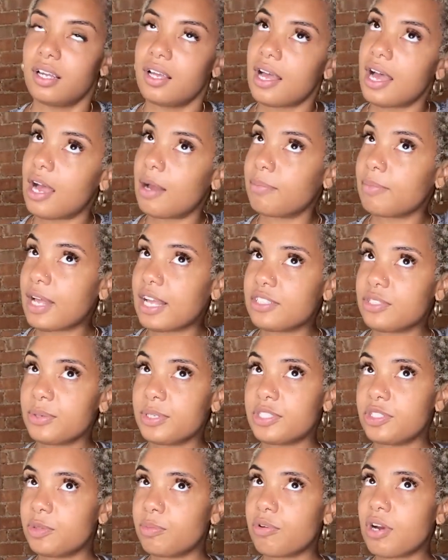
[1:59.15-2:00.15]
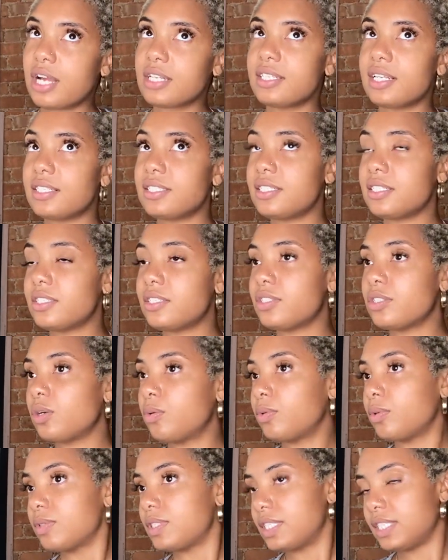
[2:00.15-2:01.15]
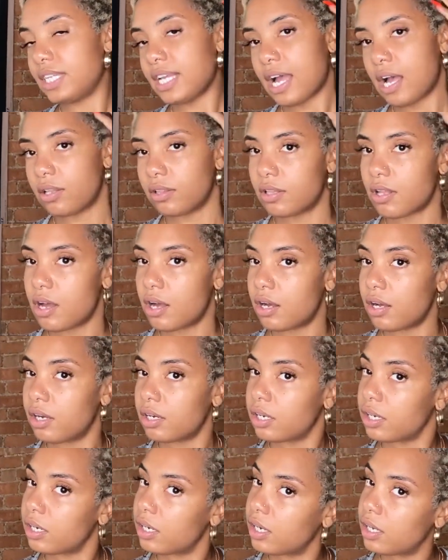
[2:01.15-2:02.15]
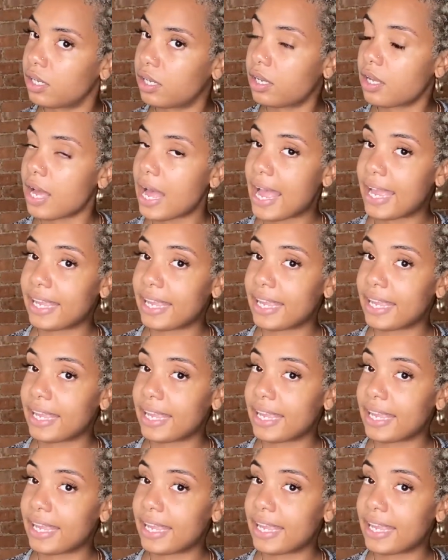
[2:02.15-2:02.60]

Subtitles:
I'm not doing 2 processes, so we'll see how long I